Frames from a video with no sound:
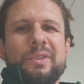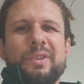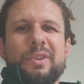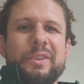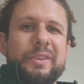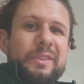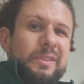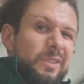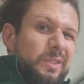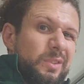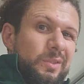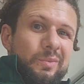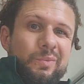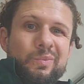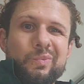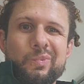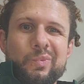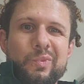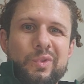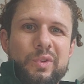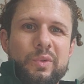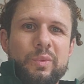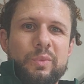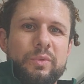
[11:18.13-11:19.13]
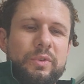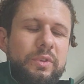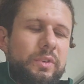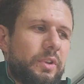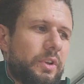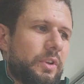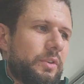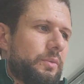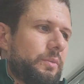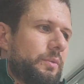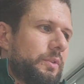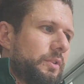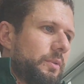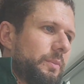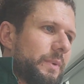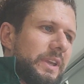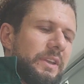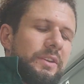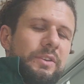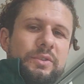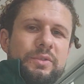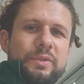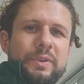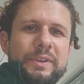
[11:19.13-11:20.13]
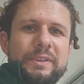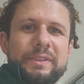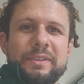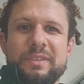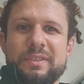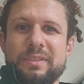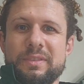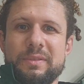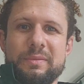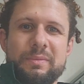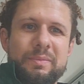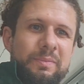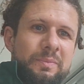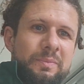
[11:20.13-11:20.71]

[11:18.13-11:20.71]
cons. You know, you make your choices,